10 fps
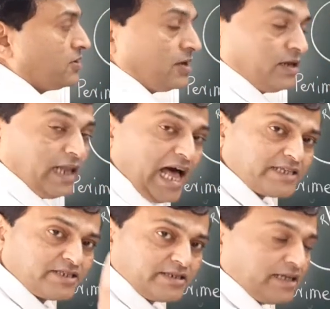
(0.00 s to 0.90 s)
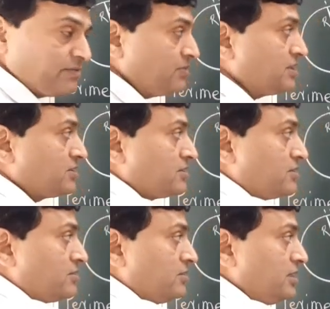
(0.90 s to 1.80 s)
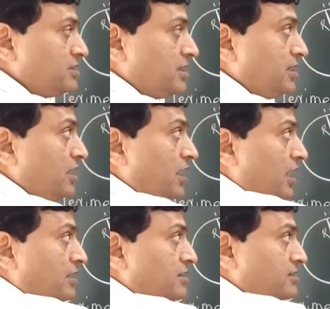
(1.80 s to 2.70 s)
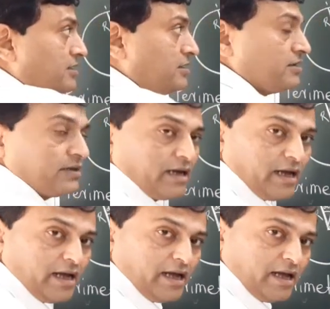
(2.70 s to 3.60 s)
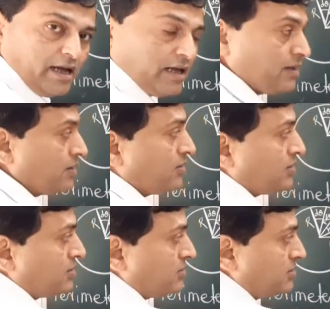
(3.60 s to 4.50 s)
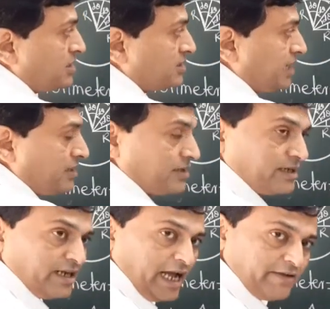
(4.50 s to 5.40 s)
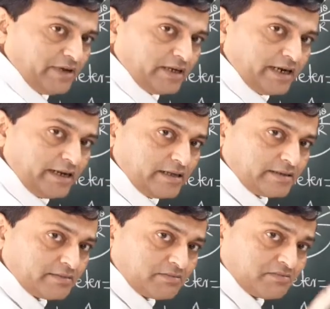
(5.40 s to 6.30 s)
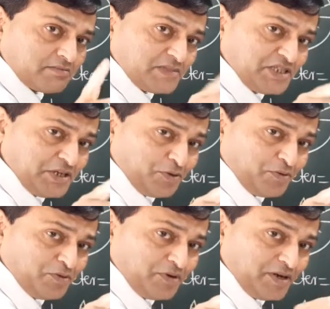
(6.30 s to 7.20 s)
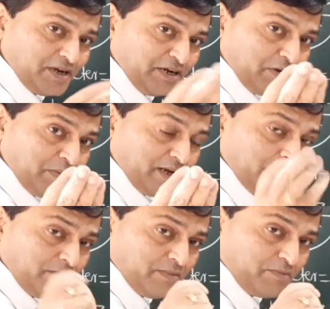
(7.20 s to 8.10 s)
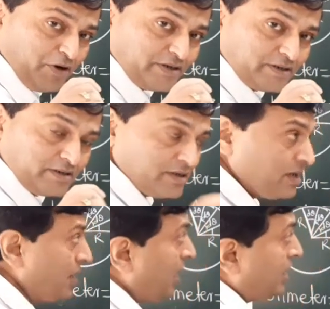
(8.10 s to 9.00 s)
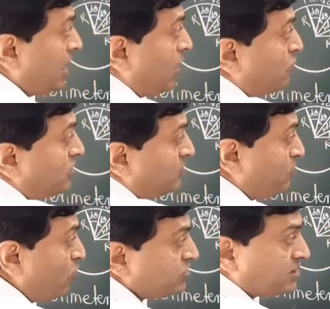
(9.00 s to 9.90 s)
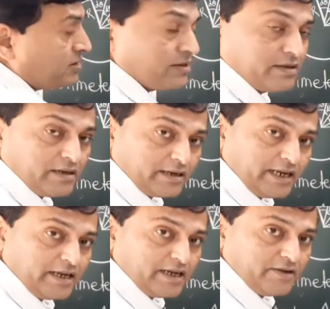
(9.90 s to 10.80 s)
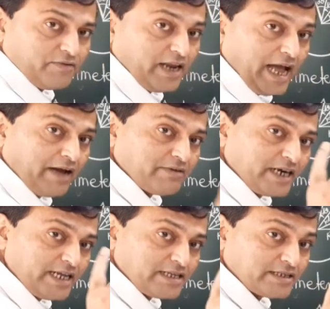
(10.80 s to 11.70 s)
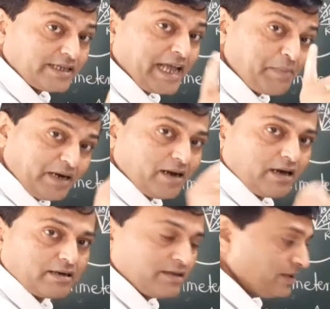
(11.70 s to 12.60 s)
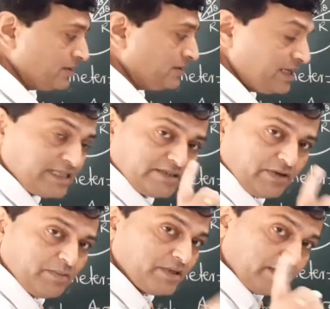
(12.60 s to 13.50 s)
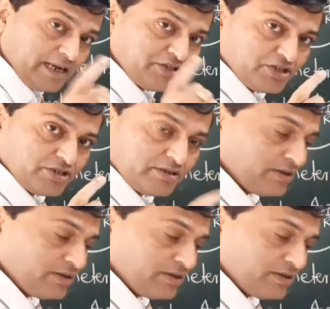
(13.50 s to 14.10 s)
Last ring is this ring and this ring. This center ring having radius 0, it will become point, and outermost ring will have radius capital R. This will be the range.